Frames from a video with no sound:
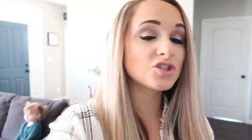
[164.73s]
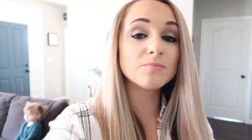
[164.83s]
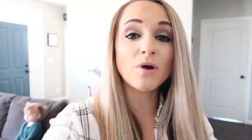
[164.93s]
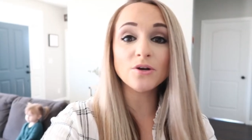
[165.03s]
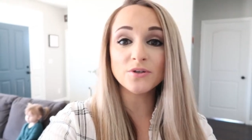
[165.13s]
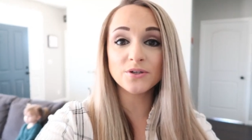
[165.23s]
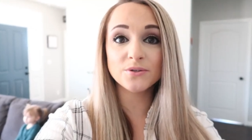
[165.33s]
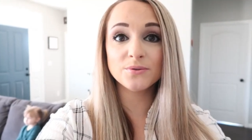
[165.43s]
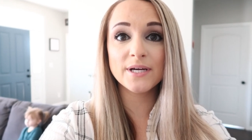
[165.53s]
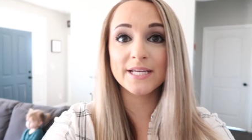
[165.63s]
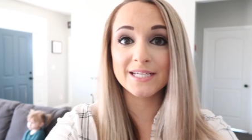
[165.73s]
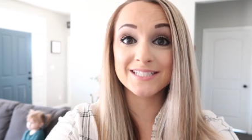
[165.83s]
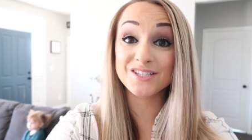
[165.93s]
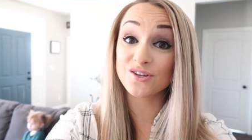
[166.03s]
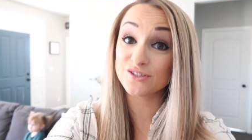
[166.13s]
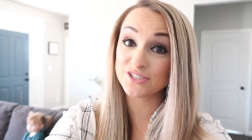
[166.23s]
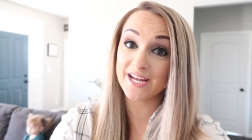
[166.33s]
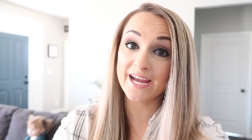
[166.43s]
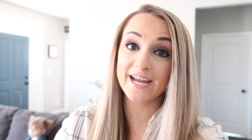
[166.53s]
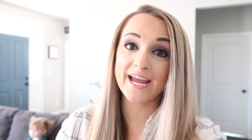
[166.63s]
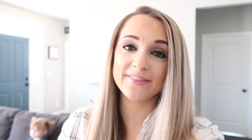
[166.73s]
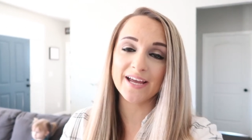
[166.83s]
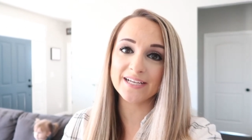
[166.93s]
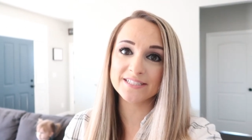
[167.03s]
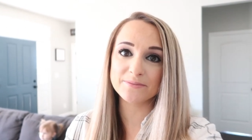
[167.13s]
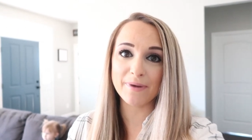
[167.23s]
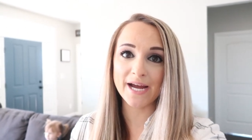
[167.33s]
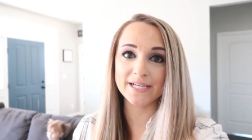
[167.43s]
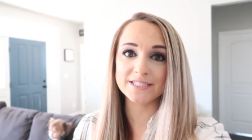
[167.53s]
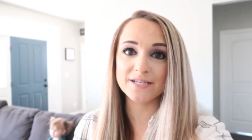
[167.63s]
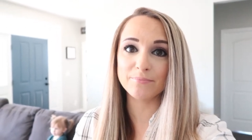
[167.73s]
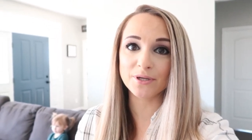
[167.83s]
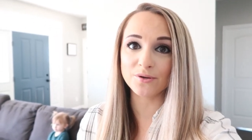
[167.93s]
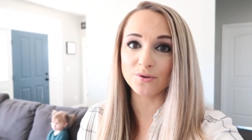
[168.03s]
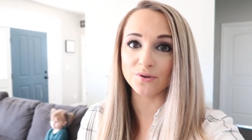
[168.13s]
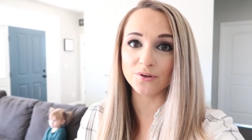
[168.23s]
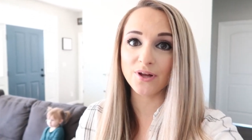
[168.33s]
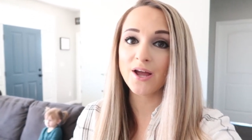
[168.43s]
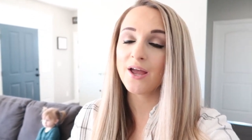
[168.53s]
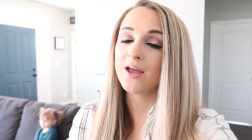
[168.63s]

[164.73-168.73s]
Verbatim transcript: Tomorrow is Thursday and that is my typical